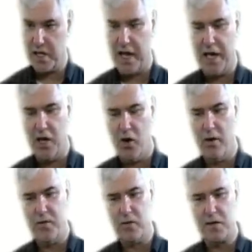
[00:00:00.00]
And I know
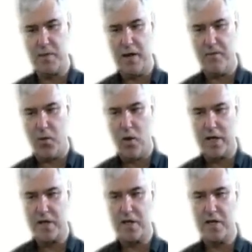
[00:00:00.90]
if you've spent 4
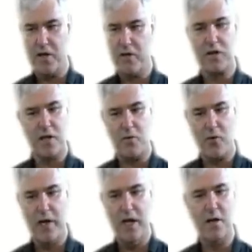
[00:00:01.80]
to 6 years in the
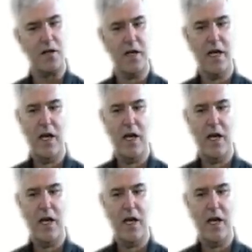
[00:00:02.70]
Marines,